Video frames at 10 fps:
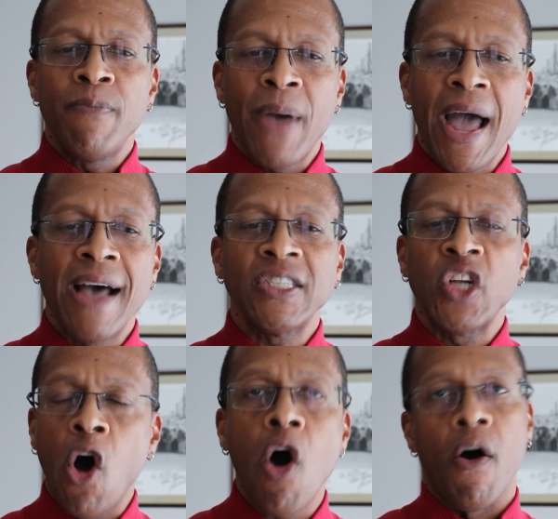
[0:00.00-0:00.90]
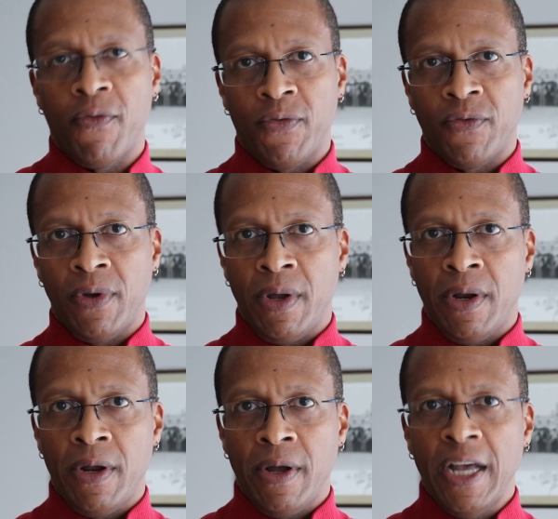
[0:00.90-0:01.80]
be passed off
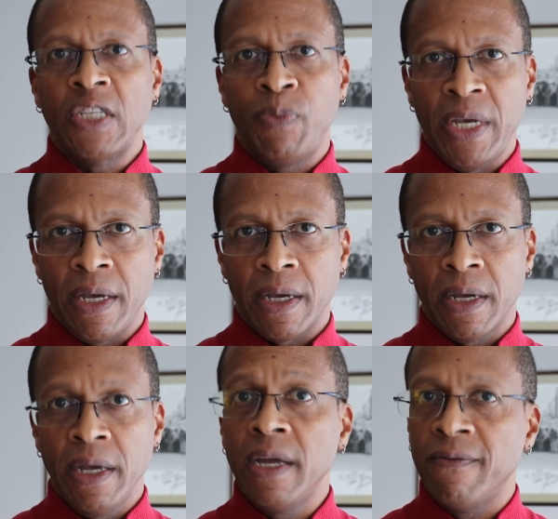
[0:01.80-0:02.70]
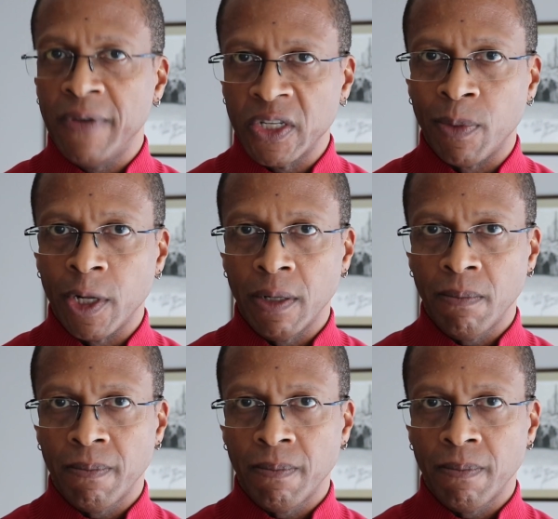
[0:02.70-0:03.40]
as being invisible.